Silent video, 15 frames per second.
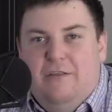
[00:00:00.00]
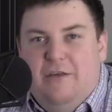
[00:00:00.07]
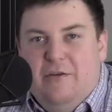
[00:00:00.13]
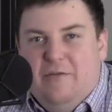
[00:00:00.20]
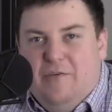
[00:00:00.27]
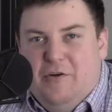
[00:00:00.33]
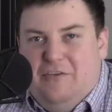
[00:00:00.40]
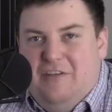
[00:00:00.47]
know, the
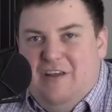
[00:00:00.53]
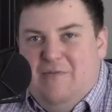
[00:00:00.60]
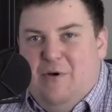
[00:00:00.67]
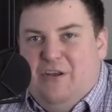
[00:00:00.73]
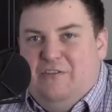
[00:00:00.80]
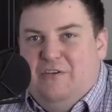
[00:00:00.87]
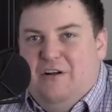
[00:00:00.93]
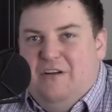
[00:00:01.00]
University of
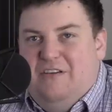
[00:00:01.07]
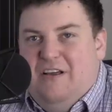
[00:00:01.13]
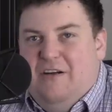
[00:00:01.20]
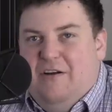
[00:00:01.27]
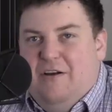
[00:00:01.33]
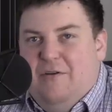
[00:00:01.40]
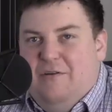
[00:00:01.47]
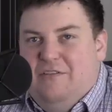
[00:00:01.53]
Western
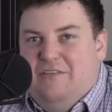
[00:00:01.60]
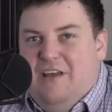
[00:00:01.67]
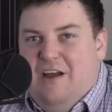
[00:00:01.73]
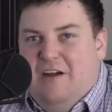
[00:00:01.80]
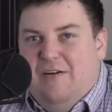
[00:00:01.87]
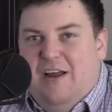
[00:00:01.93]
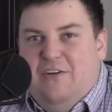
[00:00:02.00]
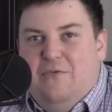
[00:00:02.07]
Ontario and say,
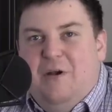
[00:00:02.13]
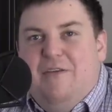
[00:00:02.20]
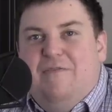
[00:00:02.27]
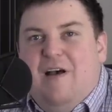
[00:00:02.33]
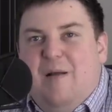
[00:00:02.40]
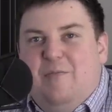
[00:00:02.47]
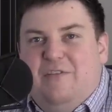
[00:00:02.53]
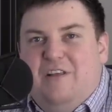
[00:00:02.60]
all right,
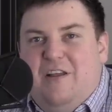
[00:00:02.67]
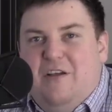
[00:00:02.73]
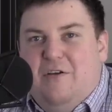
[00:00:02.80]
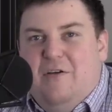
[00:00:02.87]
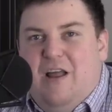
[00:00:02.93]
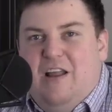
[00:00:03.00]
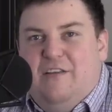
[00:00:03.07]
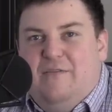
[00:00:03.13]
25% of your
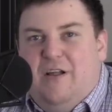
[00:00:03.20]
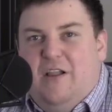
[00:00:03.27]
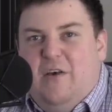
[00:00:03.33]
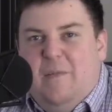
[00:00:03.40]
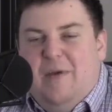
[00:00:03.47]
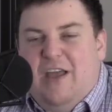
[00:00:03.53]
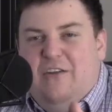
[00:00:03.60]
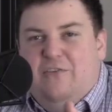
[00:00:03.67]
grades
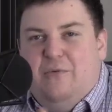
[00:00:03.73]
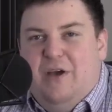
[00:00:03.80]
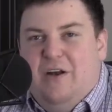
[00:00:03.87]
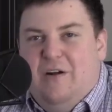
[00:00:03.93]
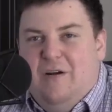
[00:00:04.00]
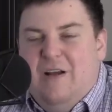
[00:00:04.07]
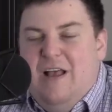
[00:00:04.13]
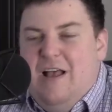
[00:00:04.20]
following me on
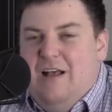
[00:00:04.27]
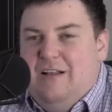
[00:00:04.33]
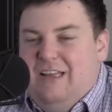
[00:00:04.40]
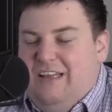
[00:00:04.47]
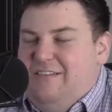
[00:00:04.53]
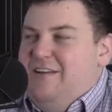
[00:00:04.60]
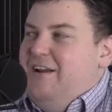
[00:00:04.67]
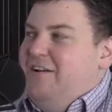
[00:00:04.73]
Twitter,
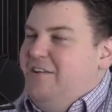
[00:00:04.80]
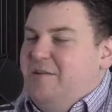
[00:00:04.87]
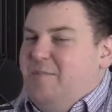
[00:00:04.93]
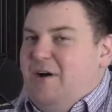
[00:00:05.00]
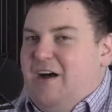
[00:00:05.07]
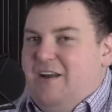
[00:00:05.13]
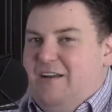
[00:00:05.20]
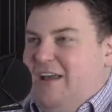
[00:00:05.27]
listening to the
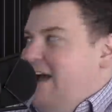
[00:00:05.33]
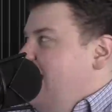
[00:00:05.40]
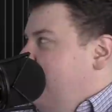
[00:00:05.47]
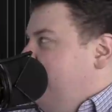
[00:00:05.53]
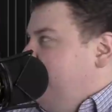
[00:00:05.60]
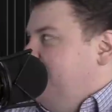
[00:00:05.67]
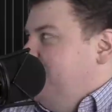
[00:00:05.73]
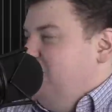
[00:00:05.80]

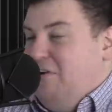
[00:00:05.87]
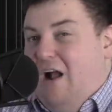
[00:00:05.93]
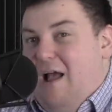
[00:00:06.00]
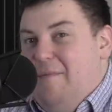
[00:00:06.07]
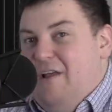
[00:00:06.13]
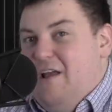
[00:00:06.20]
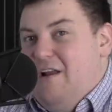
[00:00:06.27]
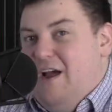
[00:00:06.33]
podcast,
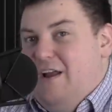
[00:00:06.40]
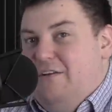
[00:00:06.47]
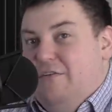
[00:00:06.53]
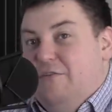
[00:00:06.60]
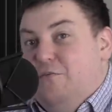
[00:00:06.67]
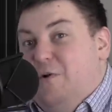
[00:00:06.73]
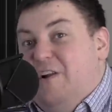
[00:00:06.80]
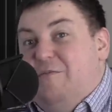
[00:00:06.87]
subscribing on
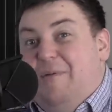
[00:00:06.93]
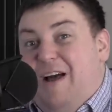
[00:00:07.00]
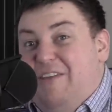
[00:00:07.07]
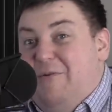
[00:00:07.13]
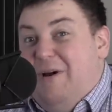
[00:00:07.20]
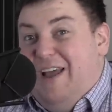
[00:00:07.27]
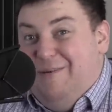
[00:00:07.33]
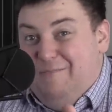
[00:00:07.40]
iTunes, which, by
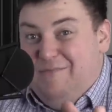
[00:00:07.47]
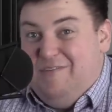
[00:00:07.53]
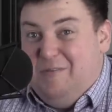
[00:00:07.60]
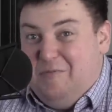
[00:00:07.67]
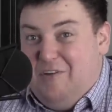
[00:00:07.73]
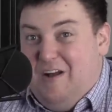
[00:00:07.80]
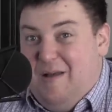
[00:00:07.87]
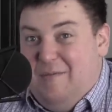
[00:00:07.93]
the way,
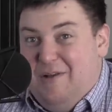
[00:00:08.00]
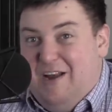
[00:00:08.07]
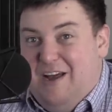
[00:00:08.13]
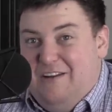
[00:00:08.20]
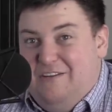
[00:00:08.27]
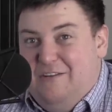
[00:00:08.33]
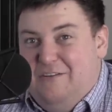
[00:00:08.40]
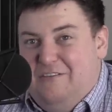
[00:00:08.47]
subscribe on
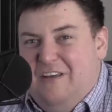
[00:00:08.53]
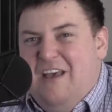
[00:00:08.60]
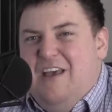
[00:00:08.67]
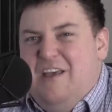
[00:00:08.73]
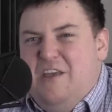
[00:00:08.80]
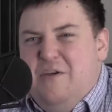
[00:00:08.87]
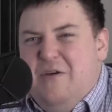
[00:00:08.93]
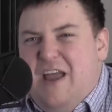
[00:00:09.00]
iTunes.
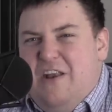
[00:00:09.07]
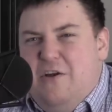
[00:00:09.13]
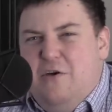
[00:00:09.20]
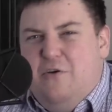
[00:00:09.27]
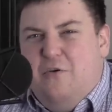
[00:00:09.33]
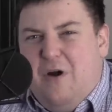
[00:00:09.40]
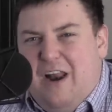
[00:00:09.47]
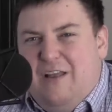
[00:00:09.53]
You get no
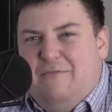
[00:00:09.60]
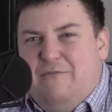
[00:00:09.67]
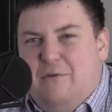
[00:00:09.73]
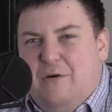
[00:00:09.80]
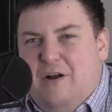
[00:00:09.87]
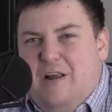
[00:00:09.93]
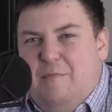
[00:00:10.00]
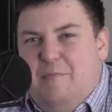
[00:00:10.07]
credit
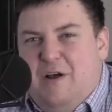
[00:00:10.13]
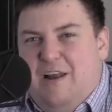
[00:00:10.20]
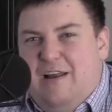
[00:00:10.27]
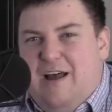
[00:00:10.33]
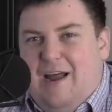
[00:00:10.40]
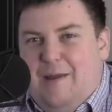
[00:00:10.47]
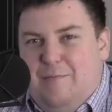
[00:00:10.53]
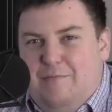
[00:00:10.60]
for it, but
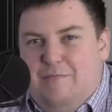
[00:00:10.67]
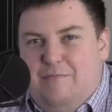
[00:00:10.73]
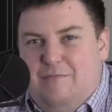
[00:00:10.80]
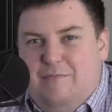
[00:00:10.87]
I'm